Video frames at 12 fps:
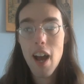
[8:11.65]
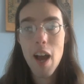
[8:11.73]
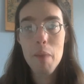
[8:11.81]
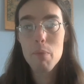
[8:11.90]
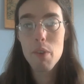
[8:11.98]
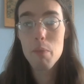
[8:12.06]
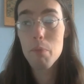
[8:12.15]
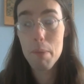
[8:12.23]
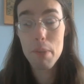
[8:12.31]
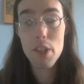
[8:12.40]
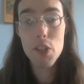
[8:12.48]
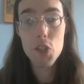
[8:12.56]

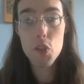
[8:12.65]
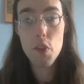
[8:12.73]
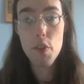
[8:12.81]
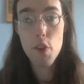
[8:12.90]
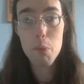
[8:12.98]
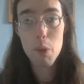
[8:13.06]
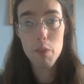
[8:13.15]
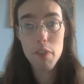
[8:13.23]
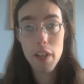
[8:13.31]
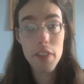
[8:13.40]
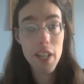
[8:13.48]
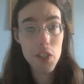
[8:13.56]
Maybe this is a thermal
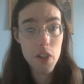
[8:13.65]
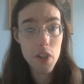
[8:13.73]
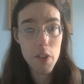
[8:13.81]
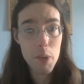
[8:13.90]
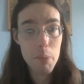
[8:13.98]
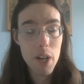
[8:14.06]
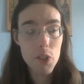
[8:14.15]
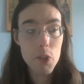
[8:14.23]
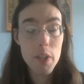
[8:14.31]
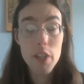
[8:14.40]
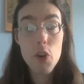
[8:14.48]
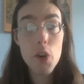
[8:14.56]
vent. That's another
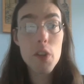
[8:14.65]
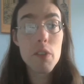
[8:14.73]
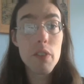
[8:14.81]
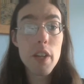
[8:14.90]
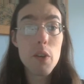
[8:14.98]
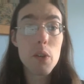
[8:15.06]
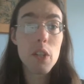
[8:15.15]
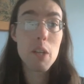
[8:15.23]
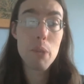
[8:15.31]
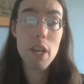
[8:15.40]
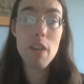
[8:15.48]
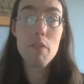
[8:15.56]
possibility. It could literally
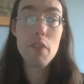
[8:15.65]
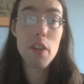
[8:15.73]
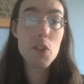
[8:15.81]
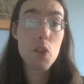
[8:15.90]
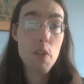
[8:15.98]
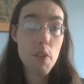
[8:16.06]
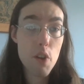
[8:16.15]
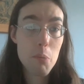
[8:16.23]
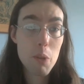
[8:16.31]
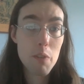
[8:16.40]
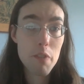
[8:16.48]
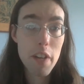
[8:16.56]
be, if it is a
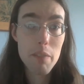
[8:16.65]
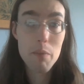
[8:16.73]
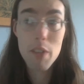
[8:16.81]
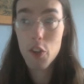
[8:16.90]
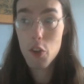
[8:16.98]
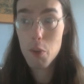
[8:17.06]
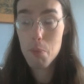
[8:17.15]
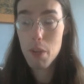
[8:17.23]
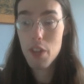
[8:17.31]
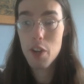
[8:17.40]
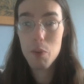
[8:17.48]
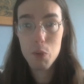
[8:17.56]
thermal vent, it could be
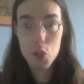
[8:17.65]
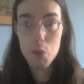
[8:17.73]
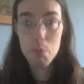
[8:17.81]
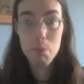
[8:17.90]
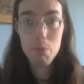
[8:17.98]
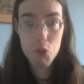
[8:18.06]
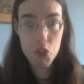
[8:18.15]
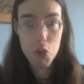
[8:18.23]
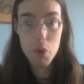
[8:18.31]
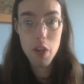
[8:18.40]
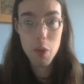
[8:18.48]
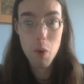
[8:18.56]
that it was
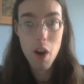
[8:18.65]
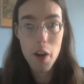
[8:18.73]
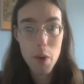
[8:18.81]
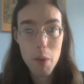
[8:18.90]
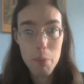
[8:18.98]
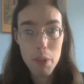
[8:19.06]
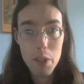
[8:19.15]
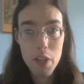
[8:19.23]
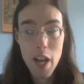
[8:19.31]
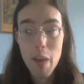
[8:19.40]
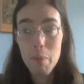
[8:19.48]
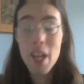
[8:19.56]
shooting water up at the
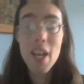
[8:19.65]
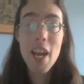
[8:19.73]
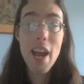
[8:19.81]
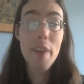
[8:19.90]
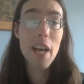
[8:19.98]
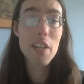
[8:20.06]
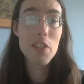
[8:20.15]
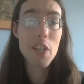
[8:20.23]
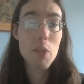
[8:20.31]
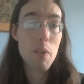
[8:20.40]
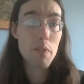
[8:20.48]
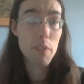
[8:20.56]
time, and that
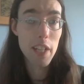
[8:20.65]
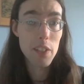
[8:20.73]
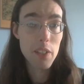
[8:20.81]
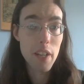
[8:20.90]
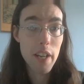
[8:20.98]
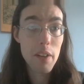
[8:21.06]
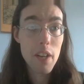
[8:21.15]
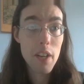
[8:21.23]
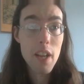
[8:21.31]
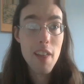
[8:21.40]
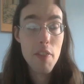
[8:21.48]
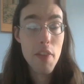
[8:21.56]
did reflect light.
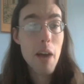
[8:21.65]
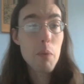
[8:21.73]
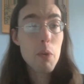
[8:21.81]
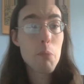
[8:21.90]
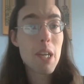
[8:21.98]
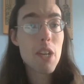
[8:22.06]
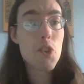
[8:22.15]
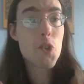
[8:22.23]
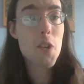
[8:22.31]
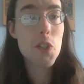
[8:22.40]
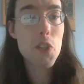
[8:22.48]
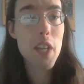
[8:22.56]
That would be
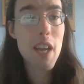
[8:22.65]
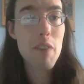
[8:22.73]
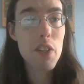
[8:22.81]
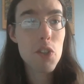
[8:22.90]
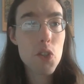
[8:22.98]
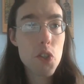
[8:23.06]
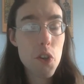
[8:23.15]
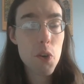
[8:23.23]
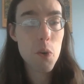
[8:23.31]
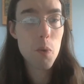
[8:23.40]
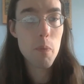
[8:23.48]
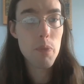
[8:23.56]
interesting evidence,
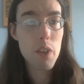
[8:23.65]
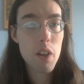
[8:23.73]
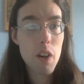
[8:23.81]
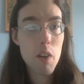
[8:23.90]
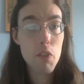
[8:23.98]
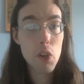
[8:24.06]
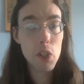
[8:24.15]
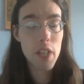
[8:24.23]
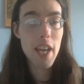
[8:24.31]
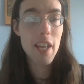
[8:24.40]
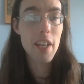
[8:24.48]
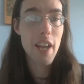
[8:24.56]
too, of
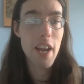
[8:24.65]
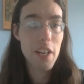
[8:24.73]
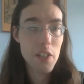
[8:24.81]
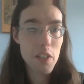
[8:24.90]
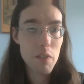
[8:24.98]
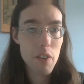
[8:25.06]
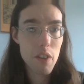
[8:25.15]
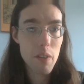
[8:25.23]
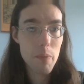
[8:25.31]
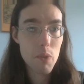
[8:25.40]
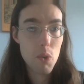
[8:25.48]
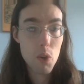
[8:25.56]
volcanic activity,
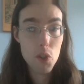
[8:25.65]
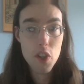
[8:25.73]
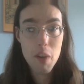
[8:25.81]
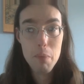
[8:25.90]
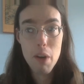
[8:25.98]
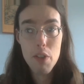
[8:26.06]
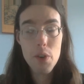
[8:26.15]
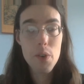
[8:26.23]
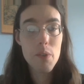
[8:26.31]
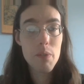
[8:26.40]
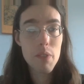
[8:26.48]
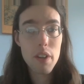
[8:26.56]
or some
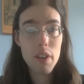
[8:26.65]
other